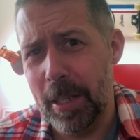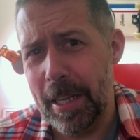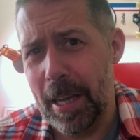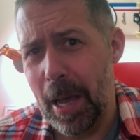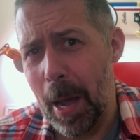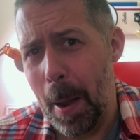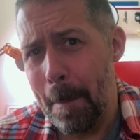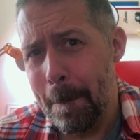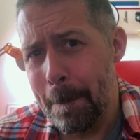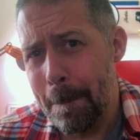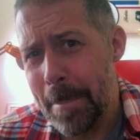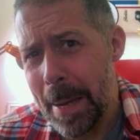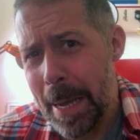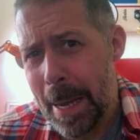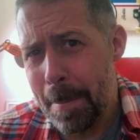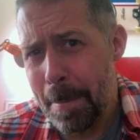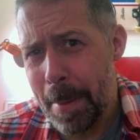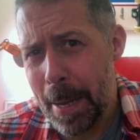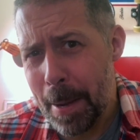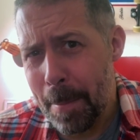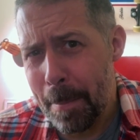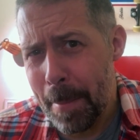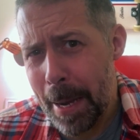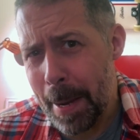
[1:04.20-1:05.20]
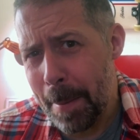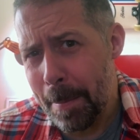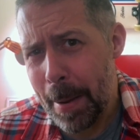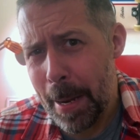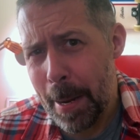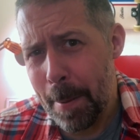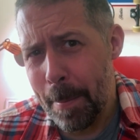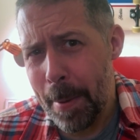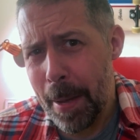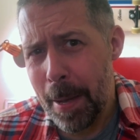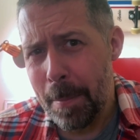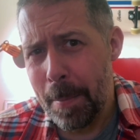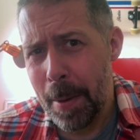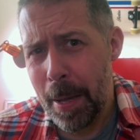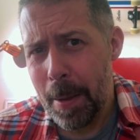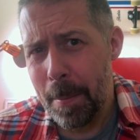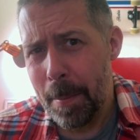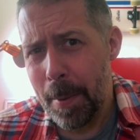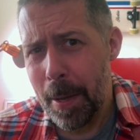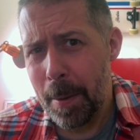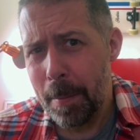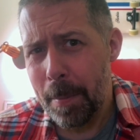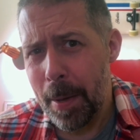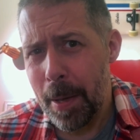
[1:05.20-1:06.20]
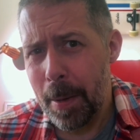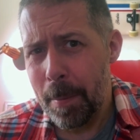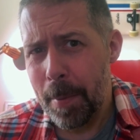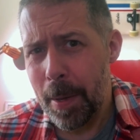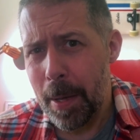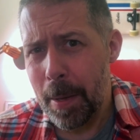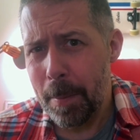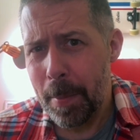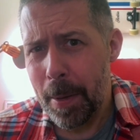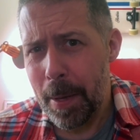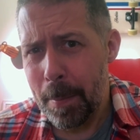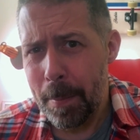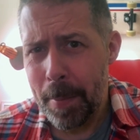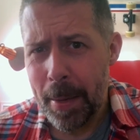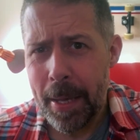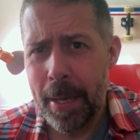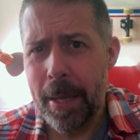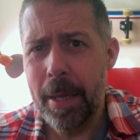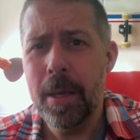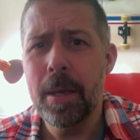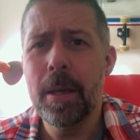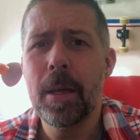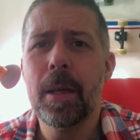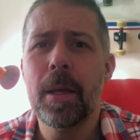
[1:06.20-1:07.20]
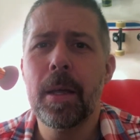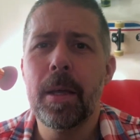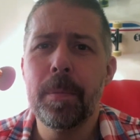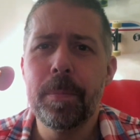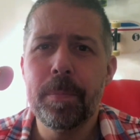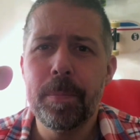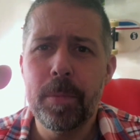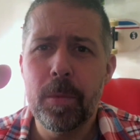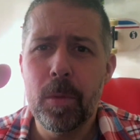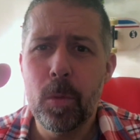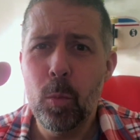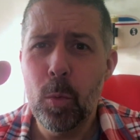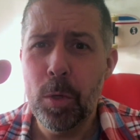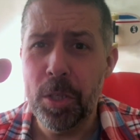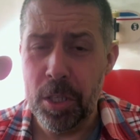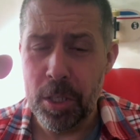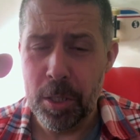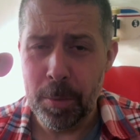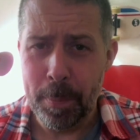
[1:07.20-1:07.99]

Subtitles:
going ping, ping, ping, ping, ping, ping, ping, ping, ping, ping, ping, which is a